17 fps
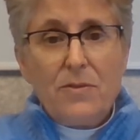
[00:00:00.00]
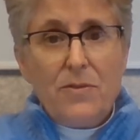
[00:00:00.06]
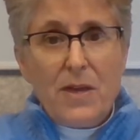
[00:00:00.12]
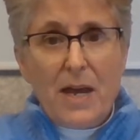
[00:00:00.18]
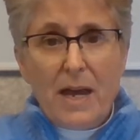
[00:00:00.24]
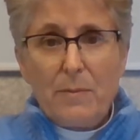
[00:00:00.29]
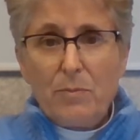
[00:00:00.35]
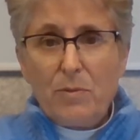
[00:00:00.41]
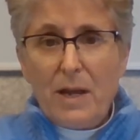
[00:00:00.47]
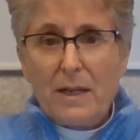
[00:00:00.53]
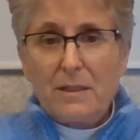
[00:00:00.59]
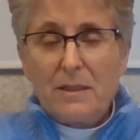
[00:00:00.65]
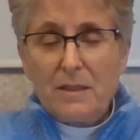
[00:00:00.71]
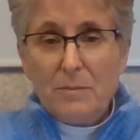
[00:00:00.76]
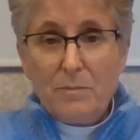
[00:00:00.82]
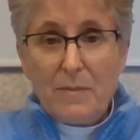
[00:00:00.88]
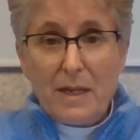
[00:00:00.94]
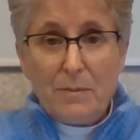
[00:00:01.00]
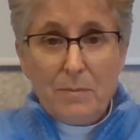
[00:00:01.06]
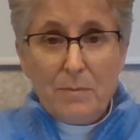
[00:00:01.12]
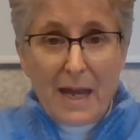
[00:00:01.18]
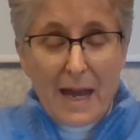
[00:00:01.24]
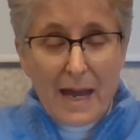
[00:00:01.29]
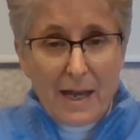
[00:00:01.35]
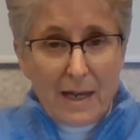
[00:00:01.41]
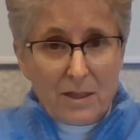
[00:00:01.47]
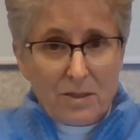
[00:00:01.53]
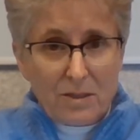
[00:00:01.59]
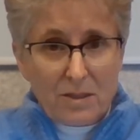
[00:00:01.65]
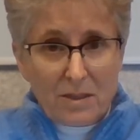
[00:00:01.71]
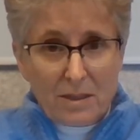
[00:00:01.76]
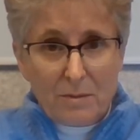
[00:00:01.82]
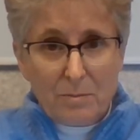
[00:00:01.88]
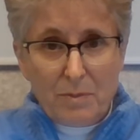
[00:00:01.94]
that practice may
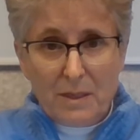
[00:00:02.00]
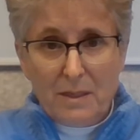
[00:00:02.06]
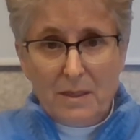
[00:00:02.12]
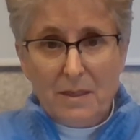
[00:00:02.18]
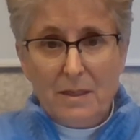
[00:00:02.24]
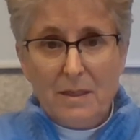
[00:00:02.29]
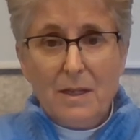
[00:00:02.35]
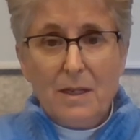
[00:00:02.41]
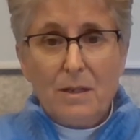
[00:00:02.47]
actually be